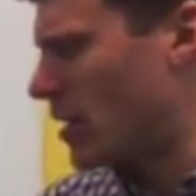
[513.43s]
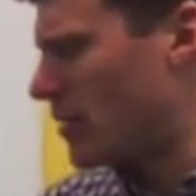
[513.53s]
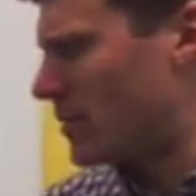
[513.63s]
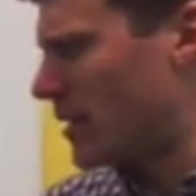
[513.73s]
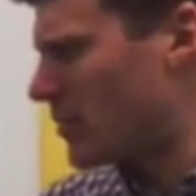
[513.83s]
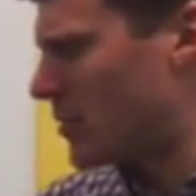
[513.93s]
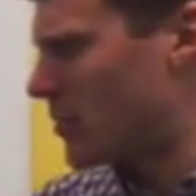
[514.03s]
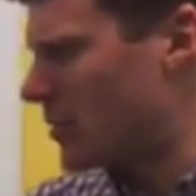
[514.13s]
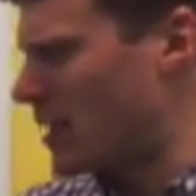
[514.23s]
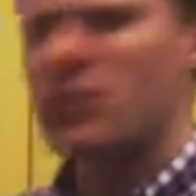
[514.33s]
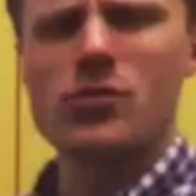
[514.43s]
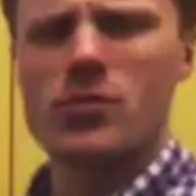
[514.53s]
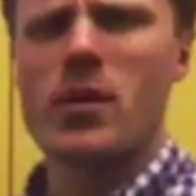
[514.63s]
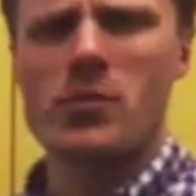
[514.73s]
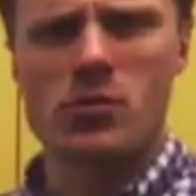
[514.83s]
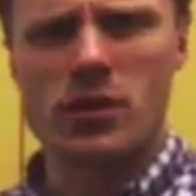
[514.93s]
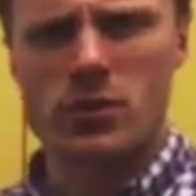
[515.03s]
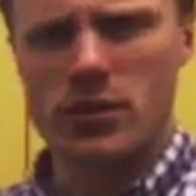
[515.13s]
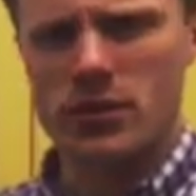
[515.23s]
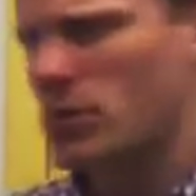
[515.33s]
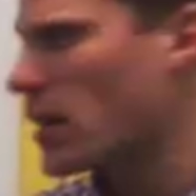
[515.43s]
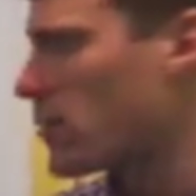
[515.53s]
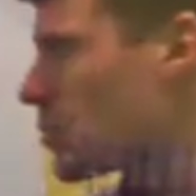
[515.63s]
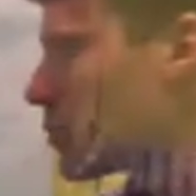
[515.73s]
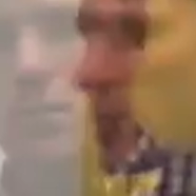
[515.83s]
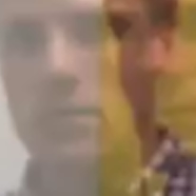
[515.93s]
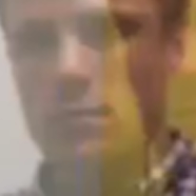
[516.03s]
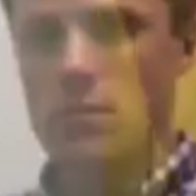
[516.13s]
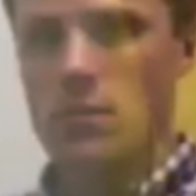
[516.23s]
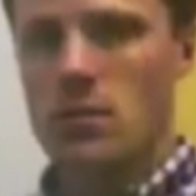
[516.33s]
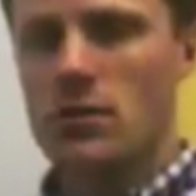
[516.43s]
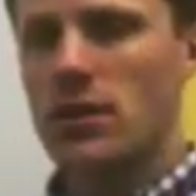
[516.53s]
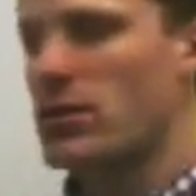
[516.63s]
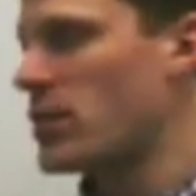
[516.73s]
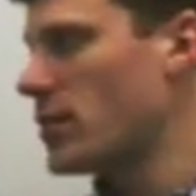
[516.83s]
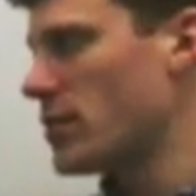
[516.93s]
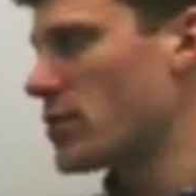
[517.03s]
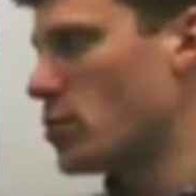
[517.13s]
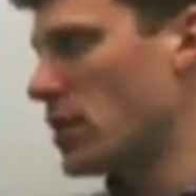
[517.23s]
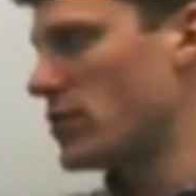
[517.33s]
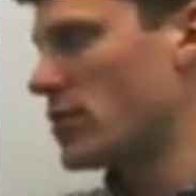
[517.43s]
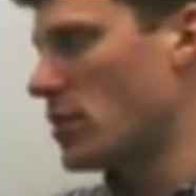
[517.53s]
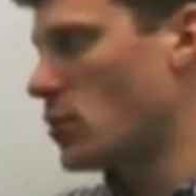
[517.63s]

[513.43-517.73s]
negative 2. I don't remember what it was. Whatever it was. All right, so here's question